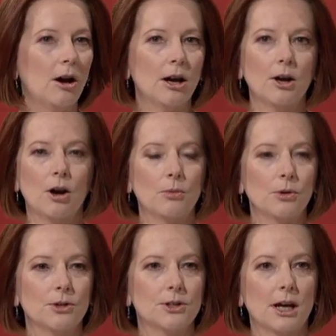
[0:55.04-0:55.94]
I
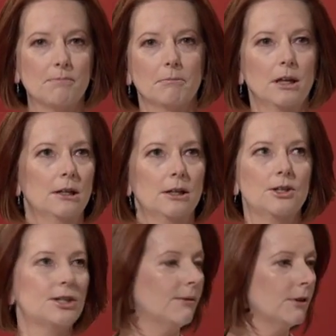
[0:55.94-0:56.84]
was
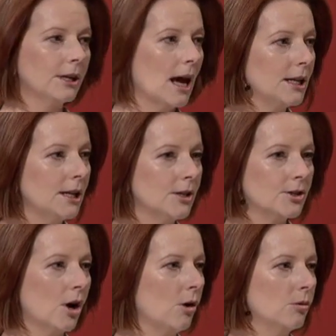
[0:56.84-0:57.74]
7 and 8
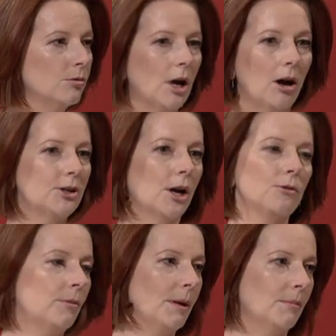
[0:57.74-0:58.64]
years old. I
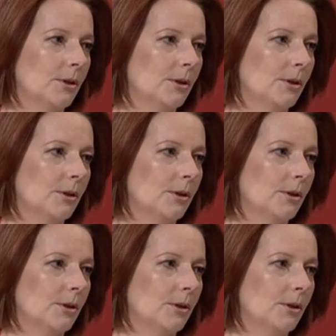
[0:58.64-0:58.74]
don't remember